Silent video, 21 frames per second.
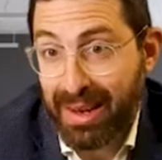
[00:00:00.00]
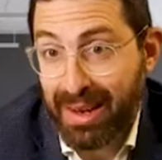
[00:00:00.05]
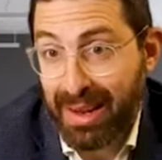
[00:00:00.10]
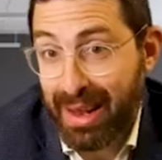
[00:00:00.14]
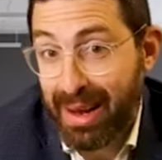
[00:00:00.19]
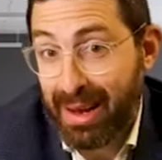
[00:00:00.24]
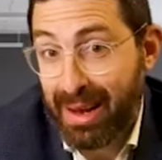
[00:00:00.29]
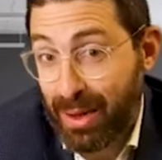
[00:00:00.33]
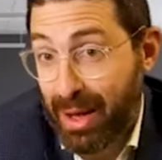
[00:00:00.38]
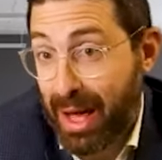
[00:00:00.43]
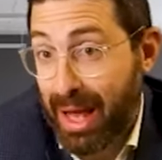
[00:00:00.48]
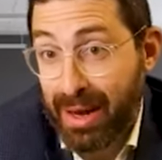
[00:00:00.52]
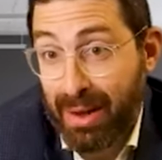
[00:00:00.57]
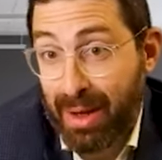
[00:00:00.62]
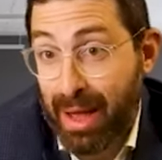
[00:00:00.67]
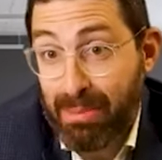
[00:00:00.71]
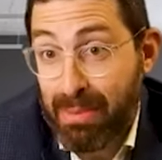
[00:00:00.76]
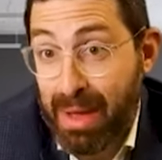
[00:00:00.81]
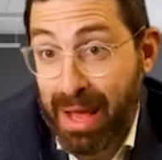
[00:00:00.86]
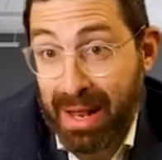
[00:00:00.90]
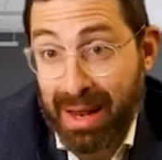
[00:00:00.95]
And, and and
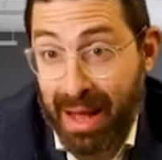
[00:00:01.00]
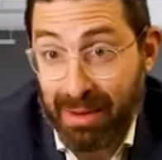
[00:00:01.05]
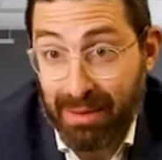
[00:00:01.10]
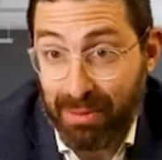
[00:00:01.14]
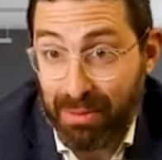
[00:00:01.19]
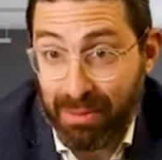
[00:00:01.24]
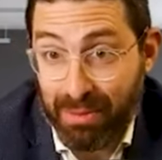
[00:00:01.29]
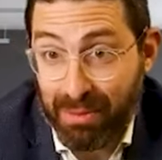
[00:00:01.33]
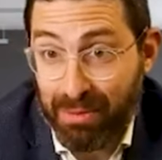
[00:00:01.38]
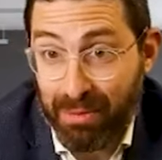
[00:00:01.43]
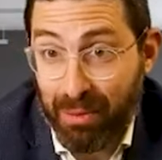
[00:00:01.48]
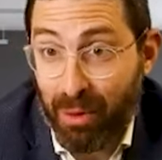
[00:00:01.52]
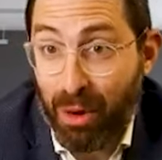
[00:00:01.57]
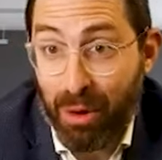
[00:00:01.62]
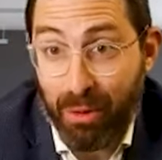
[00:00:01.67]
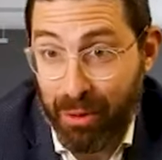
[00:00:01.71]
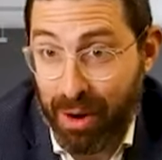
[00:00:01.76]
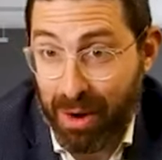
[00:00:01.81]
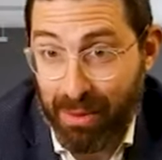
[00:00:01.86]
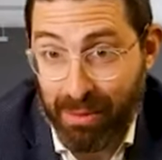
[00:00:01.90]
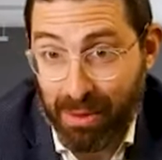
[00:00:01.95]
it may not
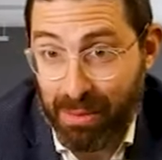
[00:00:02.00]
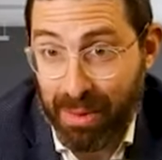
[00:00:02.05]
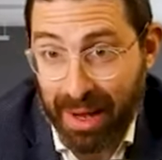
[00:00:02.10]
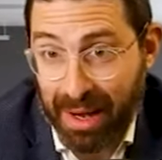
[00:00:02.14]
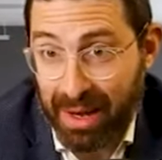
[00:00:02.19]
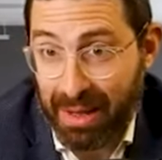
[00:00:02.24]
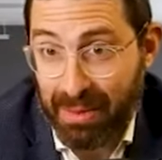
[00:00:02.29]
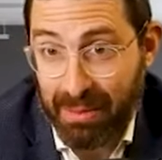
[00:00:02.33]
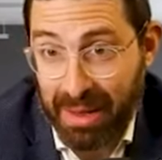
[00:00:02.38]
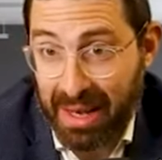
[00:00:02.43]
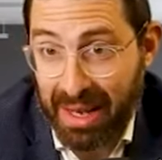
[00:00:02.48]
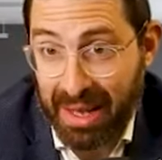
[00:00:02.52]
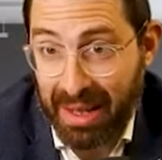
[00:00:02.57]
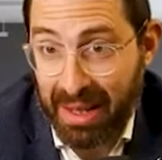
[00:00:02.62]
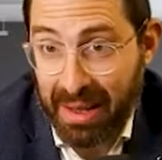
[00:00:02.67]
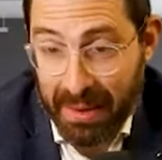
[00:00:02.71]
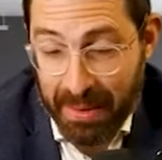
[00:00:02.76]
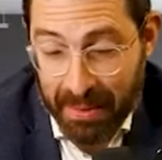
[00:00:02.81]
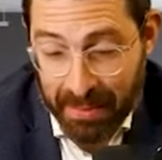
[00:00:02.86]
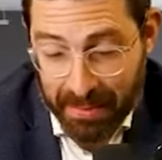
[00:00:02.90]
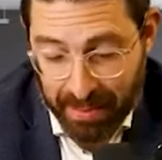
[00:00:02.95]
fall for everybody,
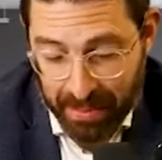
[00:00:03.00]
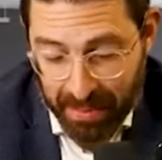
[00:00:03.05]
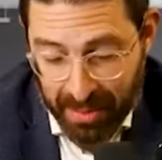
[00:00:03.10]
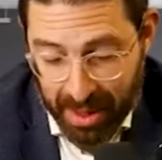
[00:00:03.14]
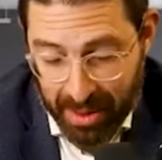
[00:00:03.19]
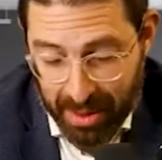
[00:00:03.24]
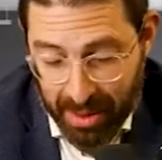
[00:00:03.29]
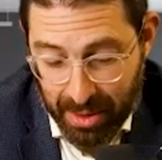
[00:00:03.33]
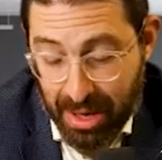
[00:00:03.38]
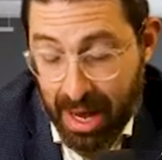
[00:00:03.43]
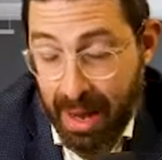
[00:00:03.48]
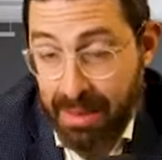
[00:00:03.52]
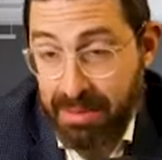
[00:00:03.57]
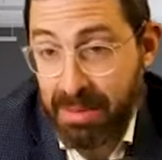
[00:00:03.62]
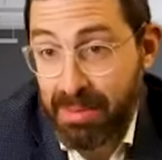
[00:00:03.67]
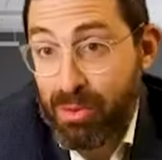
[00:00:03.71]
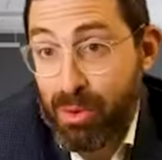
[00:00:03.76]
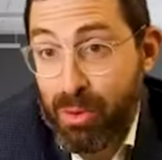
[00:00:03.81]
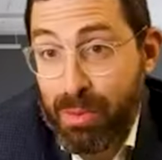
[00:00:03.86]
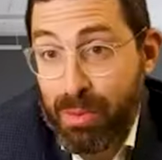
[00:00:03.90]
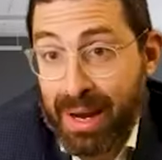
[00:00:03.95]
meaning there are times
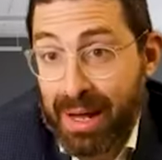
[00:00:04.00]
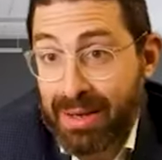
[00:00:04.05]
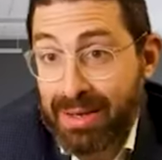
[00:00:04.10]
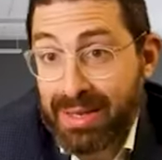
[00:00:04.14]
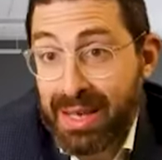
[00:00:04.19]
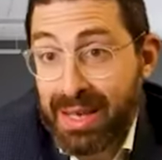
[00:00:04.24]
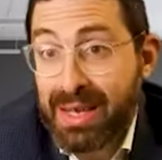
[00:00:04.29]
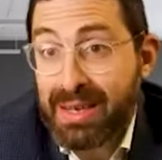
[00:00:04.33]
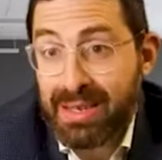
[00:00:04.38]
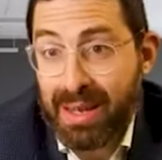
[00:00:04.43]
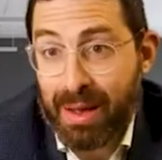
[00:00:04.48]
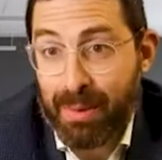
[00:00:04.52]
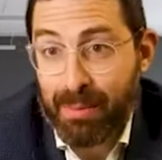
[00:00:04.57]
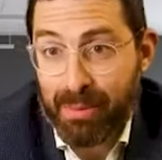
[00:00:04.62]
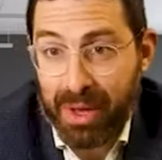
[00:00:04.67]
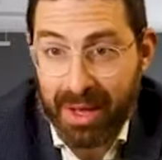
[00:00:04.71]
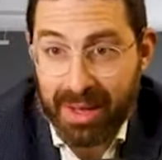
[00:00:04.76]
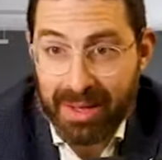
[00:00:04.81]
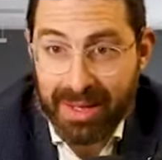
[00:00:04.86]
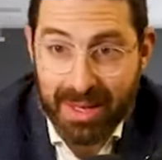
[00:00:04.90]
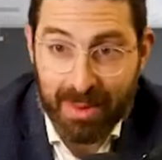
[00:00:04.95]
I'm in the room and I'll say
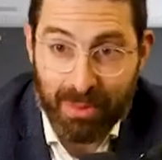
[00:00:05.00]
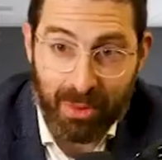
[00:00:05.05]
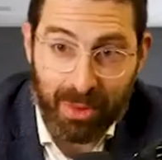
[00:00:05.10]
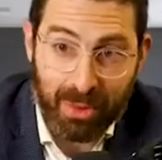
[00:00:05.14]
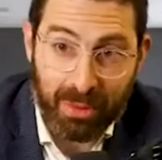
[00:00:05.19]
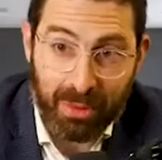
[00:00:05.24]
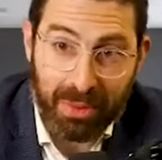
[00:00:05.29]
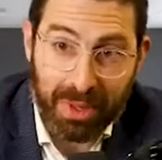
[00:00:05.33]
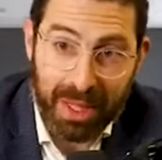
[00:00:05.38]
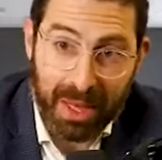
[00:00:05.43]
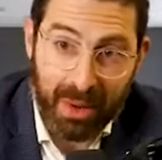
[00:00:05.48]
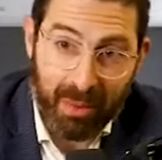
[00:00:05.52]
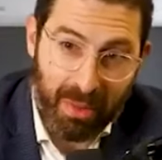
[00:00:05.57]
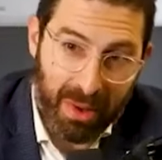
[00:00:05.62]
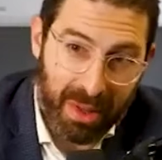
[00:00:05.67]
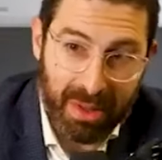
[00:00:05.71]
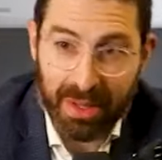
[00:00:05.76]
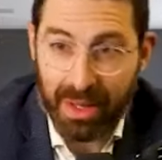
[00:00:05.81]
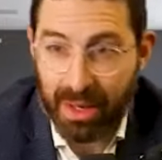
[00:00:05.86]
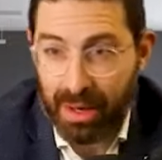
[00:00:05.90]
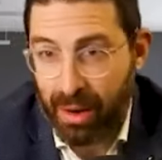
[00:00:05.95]
something and someone will be like,
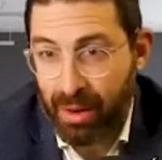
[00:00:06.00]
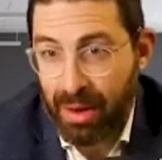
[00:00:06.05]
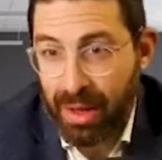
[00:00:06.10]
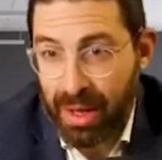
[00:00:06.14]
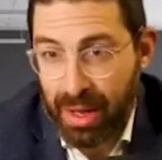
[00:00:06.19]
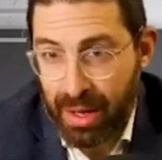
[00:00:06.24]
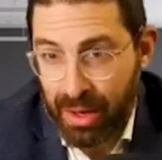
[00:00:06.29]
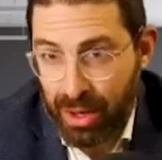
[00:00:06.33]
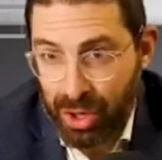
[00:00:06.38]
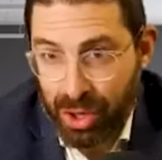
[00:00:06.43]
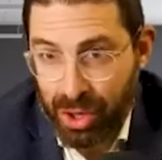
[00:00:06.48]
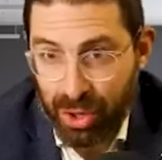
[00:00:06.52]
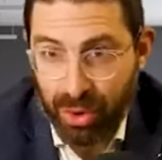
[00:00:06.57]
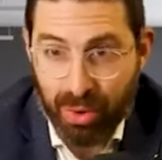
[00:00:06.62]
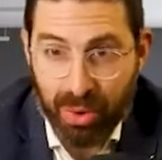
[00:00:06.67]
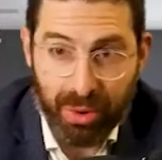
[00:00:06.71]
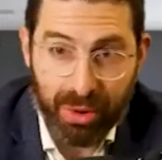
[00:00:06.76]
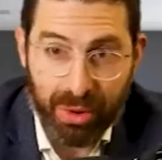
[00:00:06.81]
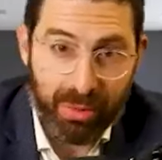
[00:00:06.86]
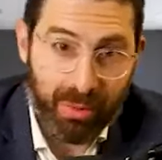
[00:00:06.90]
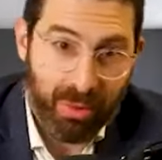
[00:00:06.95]
well, you know, you should have
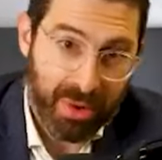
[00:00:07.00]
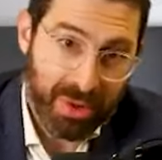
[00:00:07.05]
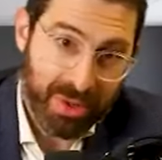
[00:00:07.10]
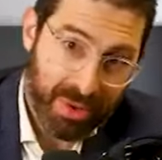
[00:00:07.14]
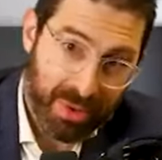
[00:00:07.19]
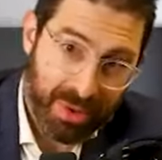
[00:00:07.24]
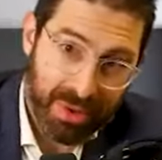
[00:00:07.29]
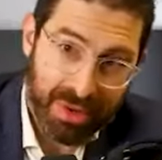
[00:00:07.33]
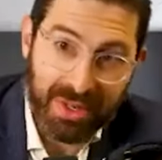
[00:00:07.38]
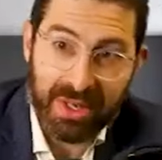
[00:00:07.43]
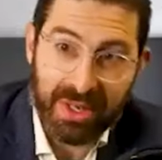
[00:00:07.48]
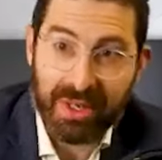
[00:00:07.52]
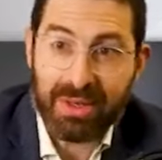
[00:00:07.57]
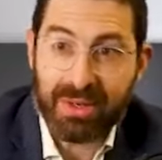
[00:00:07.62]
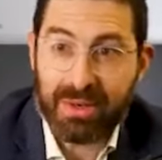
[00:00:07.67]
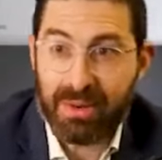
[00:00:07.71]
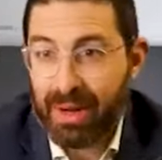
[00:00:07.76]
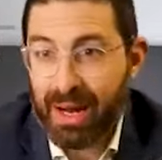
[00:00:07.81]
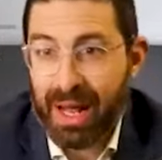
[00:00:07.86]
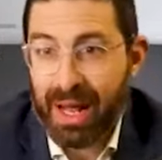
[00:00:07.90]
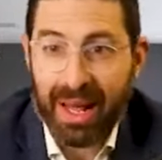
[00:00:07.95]
quoted more
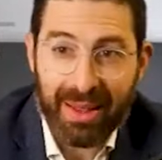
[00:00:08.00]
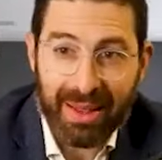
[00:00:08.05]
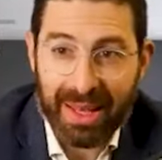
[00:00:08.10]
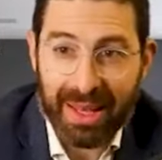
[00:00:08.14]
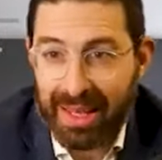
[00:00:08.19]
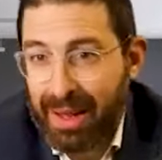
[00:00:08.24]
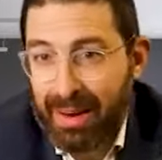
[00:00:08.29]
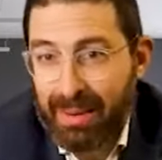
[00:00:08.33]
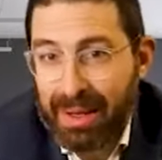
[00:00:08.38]
sources or uh, like,